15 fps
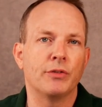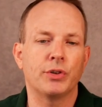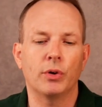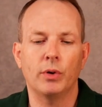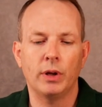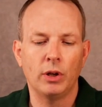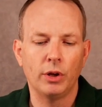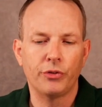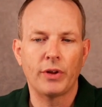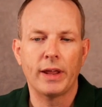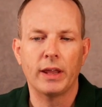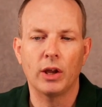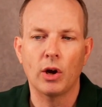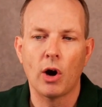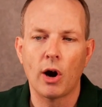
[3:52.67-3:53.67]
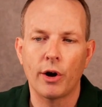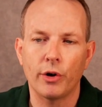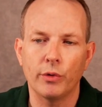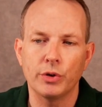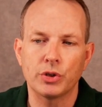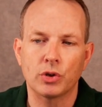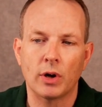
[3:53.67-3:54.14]
So it looks like
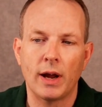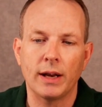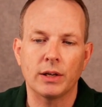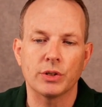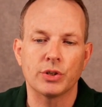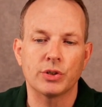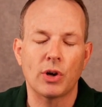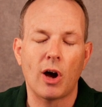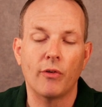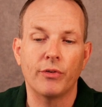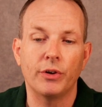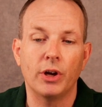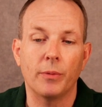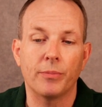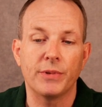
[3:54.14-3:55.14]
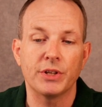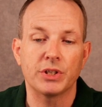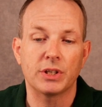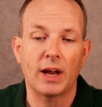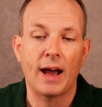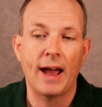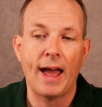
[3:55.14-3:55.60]
Hikaru is trying to soften up this
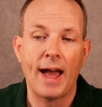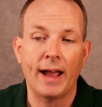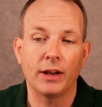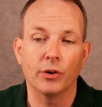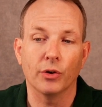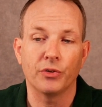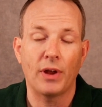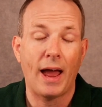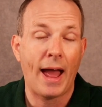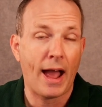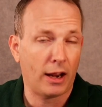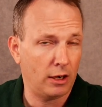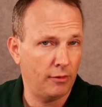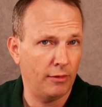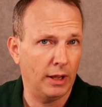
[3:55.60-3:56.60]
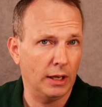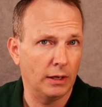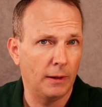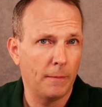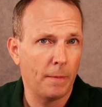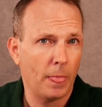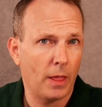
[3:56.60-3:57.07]
diagonal to activate
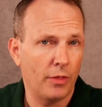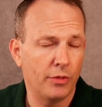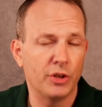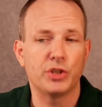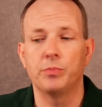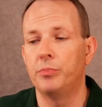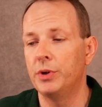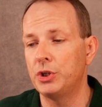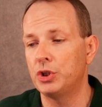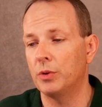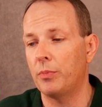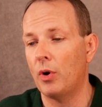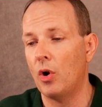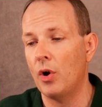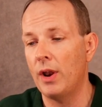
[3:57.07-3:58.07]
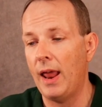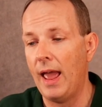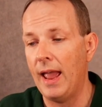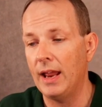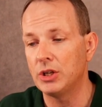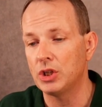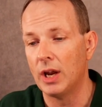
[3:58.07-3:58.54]
this bishop on
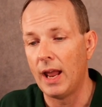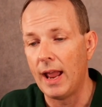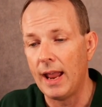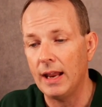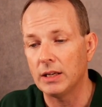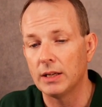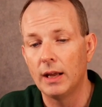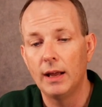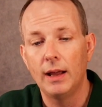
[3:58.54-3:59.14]
h8.